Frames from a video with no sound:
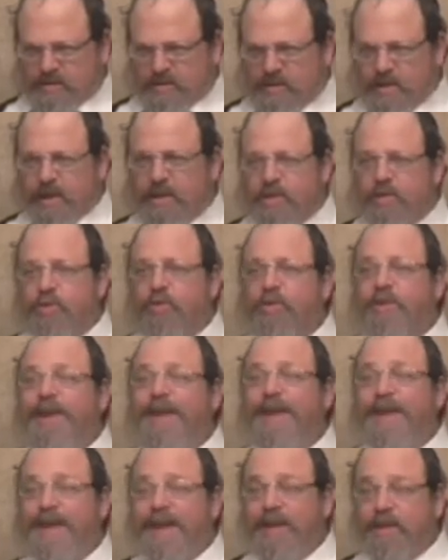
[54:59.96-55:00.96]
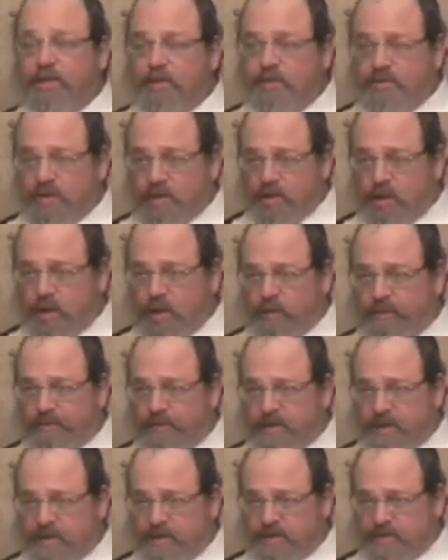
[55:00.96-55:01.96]
that you can use a
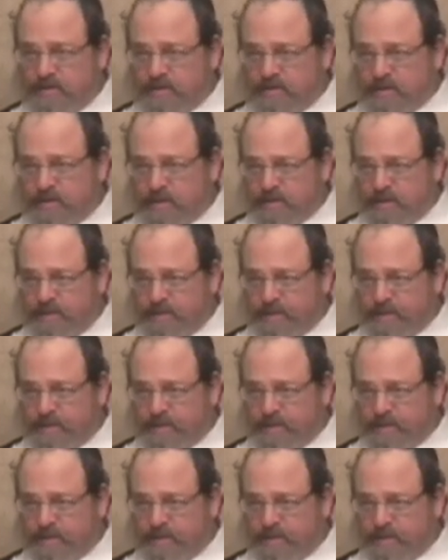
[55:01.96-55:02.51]
kofitz,